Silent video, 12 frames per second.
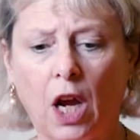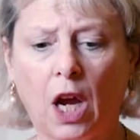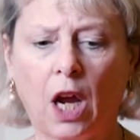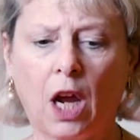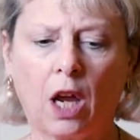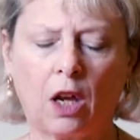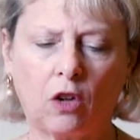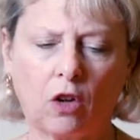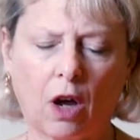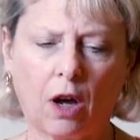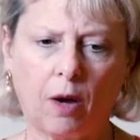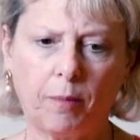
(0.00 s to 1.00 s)
And
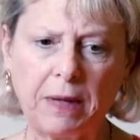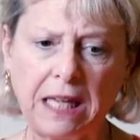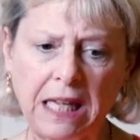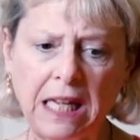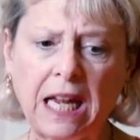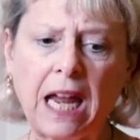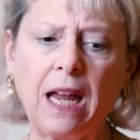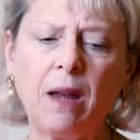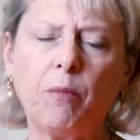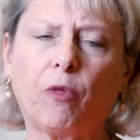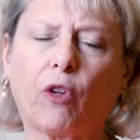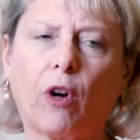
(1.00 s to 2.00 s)
he
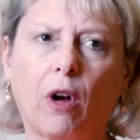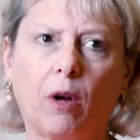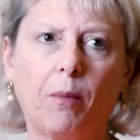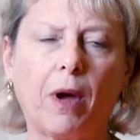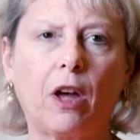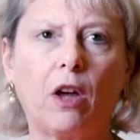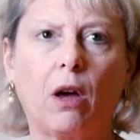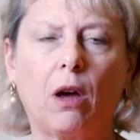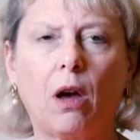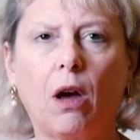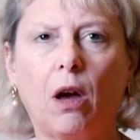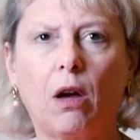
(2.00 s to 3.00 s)
came from
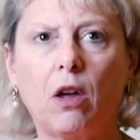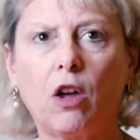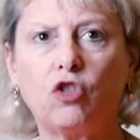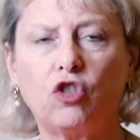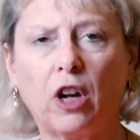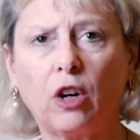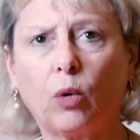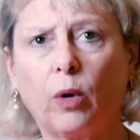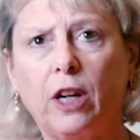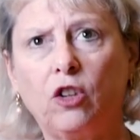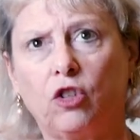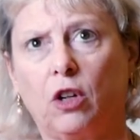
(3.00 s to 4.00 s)
a
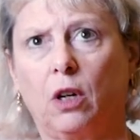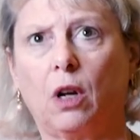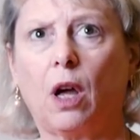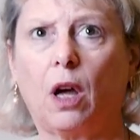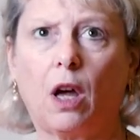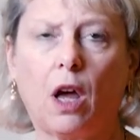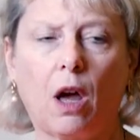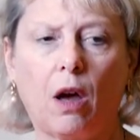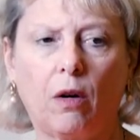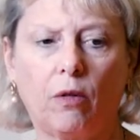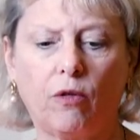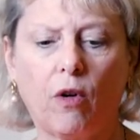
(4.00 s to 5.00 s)
generation
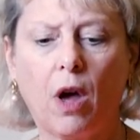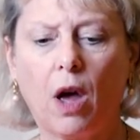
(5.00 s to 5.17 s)
of